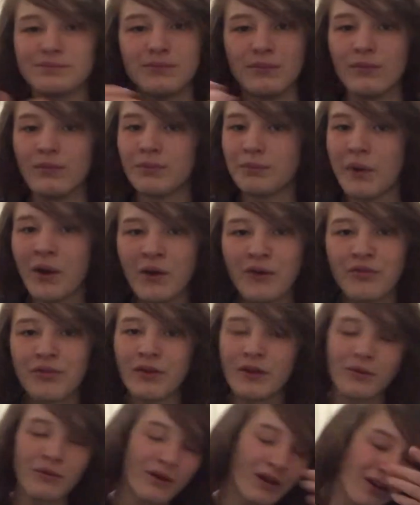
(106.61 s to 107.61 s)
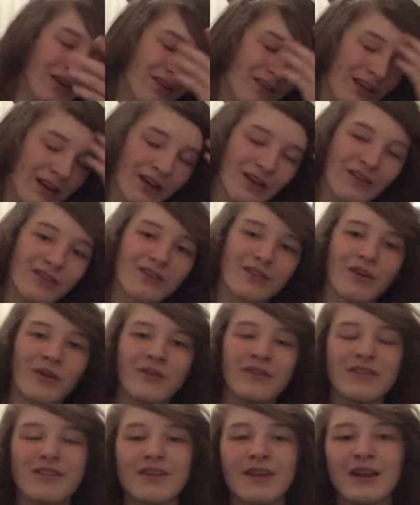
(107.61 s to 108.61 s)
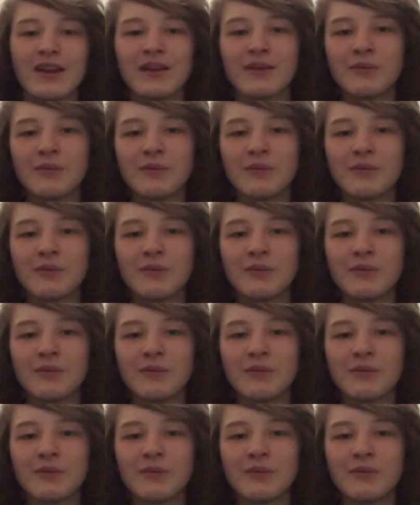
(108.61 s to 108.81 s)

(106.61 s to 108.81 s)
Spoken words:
both like Ryan Taylor's content